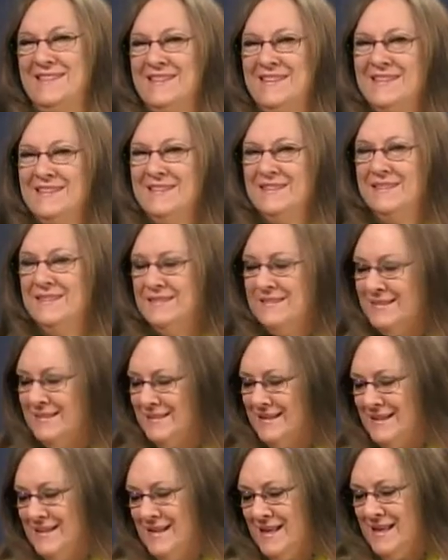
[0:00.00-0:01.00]
Yeah.
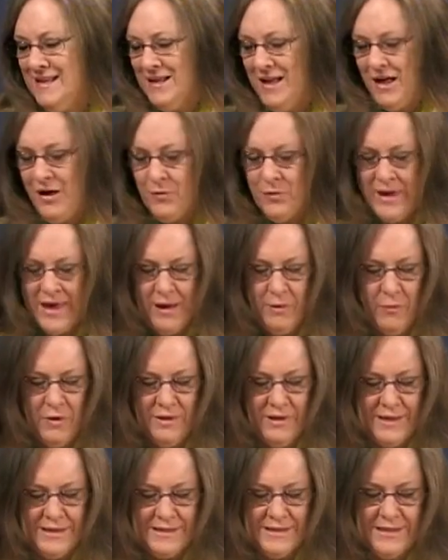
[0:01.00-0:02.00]
Okay, well,
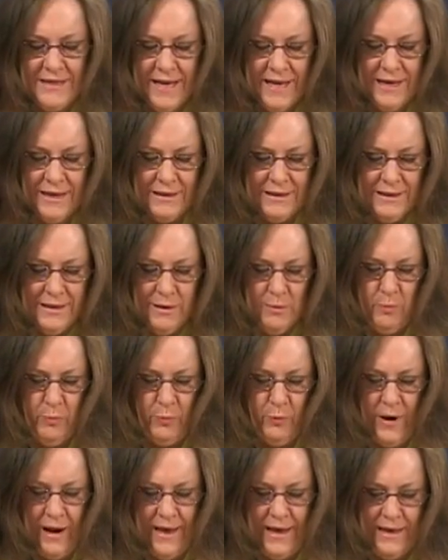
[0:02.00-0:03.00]
let's take a little
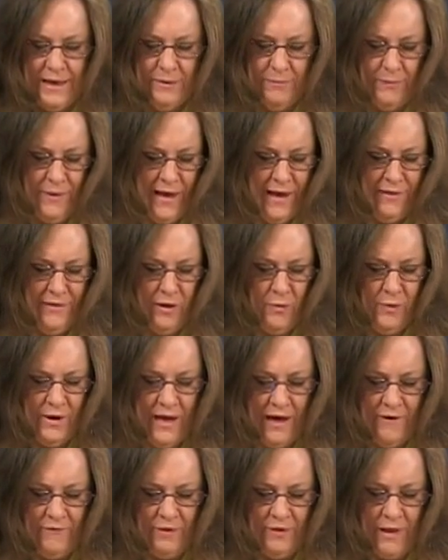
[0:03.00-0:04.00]
break, and then we
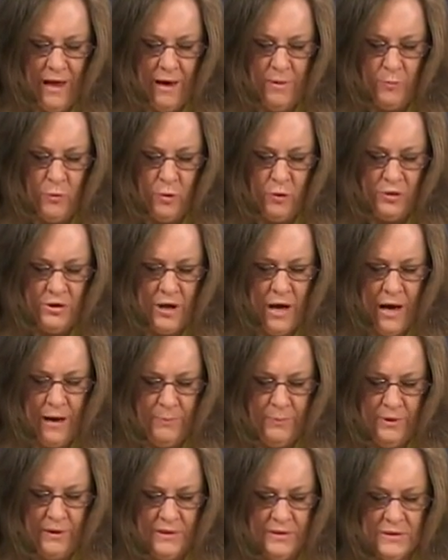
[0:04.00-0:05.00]
have a lot more
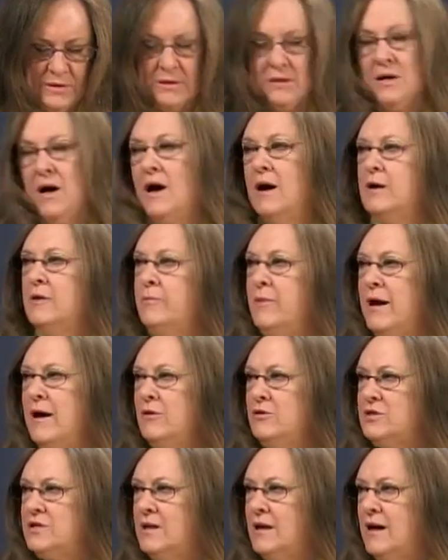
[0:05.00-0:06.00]
topics to talk
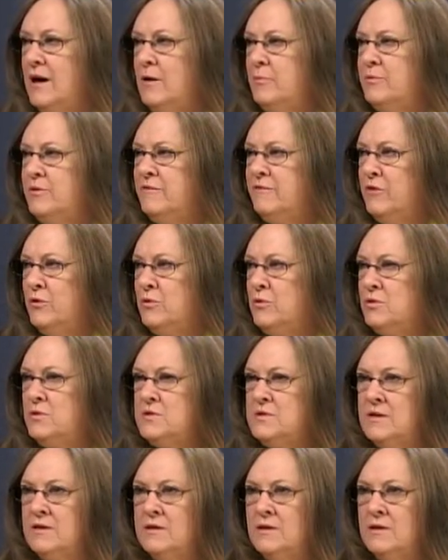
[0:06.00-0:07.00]
about to help the voters
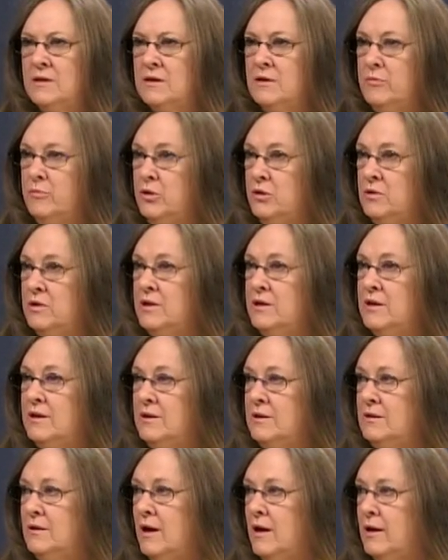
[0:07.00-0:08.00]
in the
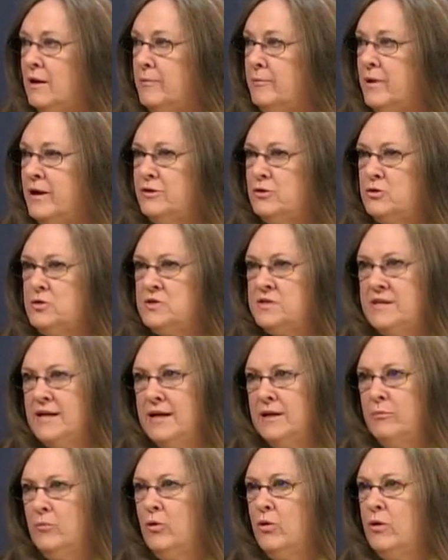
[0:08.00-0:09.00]
community um,
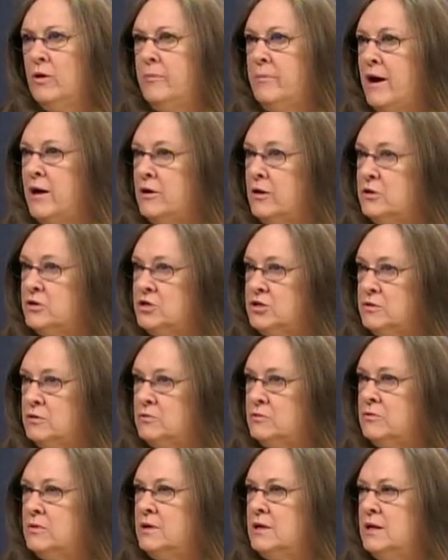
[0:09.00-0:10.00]
understand more about our
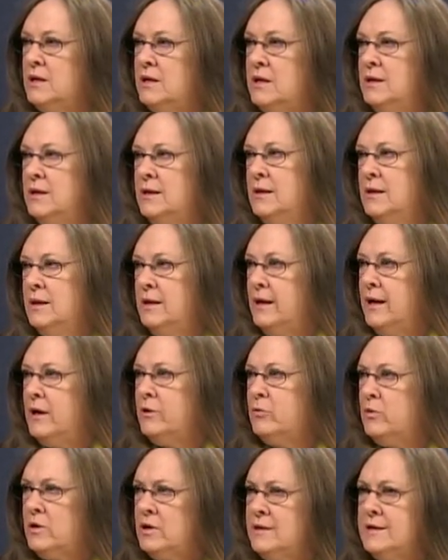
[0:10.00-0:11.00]
children and
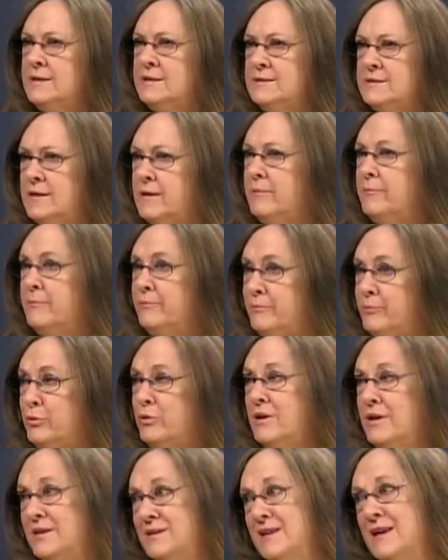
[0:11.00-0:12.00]
really some
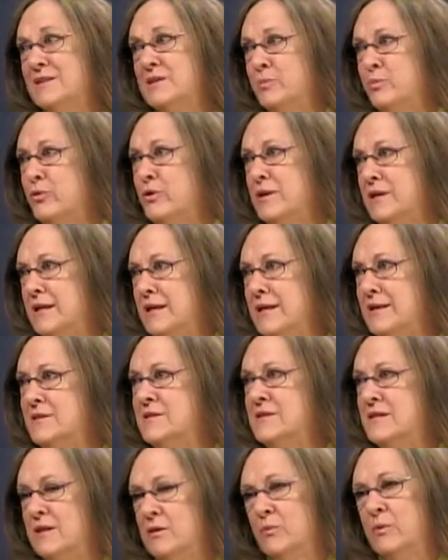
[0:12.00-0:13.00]
pretty desperate needs
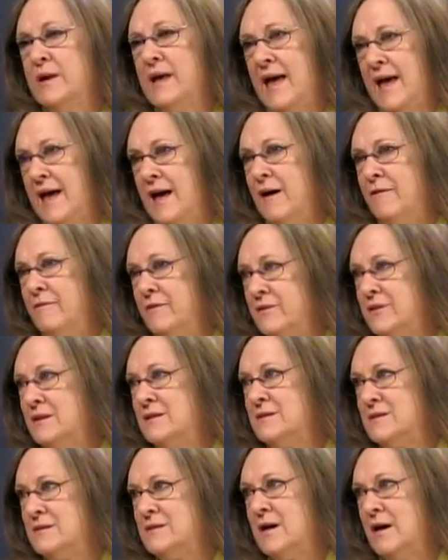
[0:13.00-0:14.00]
that we have at
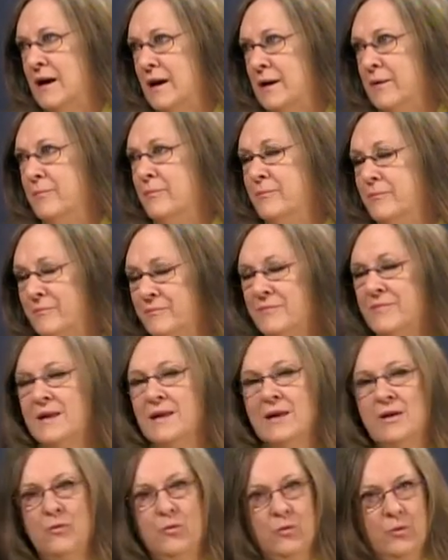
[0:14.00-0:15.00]
this time.
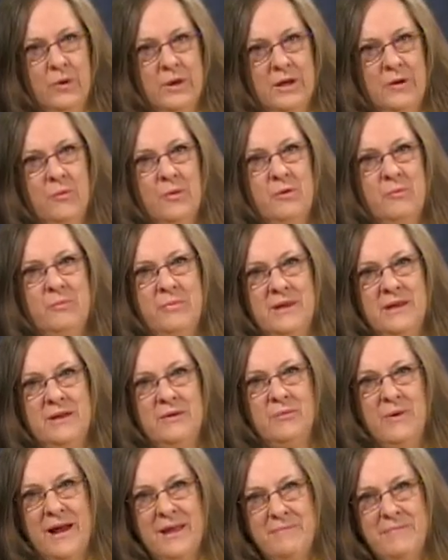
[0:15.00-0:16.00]
Thank you. We will be
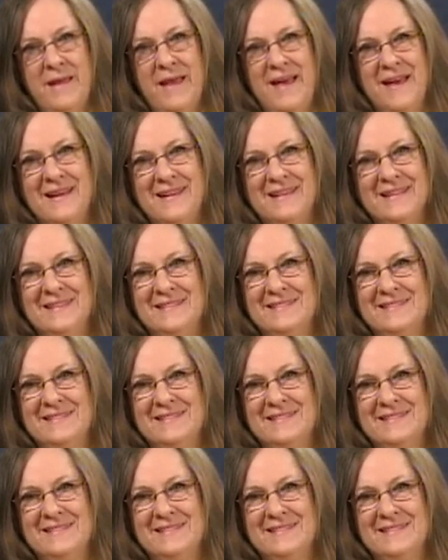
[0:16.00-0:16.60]
right back.